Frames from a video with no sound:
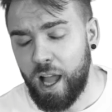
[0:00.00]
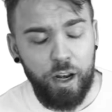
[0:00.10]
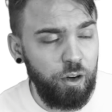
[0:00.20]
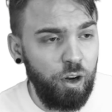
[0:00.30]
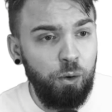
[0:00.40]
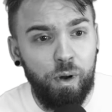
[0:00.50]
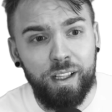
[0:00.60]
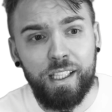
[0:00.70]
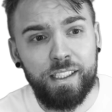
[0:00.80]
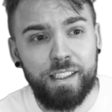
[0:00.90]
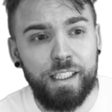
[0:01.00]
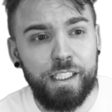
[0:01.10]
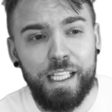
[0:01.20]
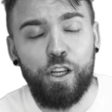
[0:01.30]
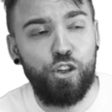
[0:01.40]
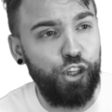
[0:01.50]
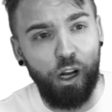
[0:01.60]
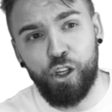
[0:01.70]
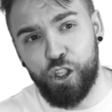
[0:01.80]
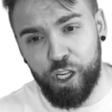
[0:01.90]
And you know what? This
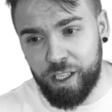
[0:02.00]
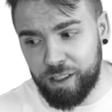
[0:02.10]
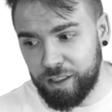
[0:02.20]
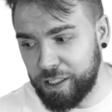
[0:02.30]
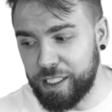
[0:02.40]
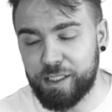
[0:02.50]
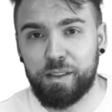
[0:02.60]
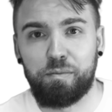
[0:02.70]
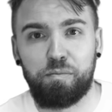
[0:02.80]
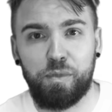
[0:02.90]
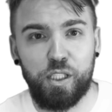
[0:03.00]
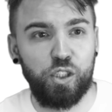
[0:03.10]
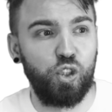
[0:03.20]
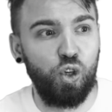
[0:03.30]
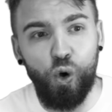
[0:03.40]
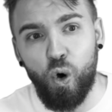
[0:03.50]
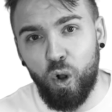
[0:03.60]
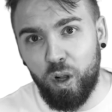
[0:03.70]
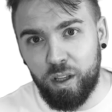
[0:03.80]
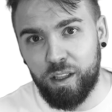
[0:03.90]
injunction, this
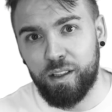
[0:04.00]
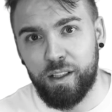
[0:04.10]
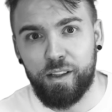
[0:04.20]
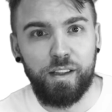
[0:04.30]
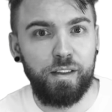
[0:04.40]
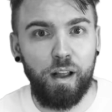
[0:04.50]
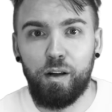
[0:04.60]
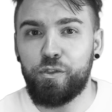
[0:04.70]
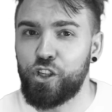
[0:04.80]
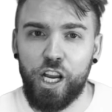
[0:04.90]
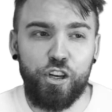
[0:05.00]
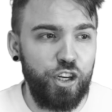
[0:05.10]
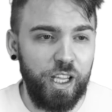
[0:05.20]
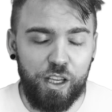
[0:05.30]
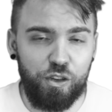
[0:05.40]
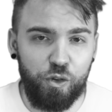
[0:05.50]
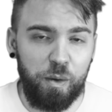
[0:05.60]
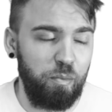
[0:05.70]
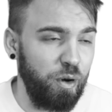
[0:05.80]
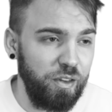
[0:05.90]
goal of changing
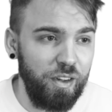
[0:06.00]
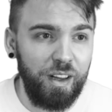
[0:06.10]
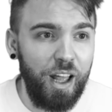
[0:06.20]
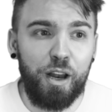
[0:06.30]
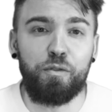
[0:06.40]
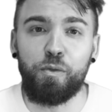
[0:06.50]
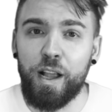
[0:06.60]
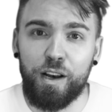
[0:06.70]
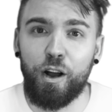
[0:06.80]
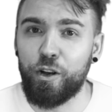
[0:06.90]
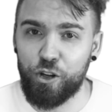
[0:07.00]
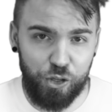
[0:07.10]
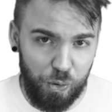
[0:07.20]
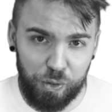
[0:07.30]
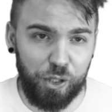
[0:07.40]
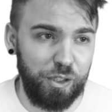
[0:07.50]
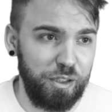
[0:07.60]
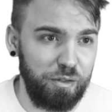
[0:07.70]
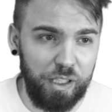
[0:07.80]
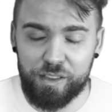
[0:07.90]
history puts a lot of weight on your
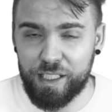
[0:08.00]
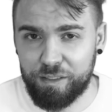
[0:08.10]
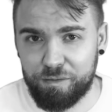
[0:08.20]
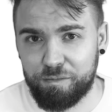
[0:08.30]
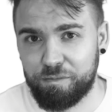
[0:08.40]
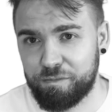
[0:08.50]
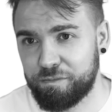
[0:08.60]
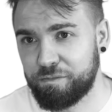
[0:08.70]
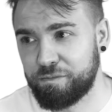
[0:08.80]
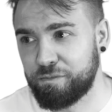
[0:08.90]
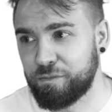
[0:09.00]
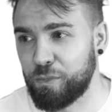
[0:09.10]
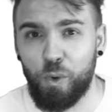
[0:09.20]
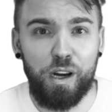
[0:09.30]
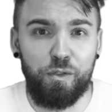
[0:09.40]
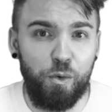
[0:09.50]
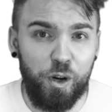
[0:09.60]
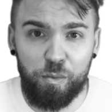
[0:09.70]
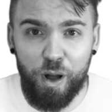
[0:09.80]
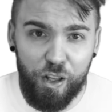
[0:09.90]
shoulders, doesn't it? What if it
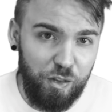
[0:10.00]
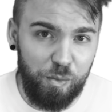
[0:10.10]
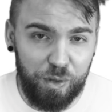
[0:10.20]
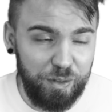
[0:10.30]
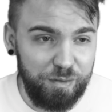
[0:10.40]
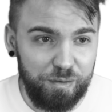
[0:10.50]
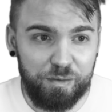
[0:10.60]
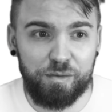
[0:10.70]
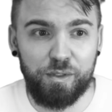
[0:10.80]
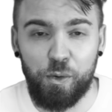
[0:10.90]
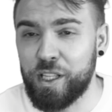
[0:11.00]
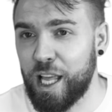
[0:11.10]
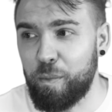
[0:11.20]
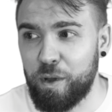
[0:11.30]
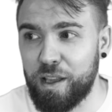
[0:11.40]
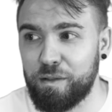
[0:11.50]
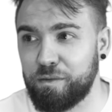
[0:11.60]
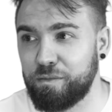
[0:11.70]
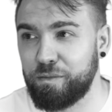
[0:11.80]
weren't possible? Wouldn't that be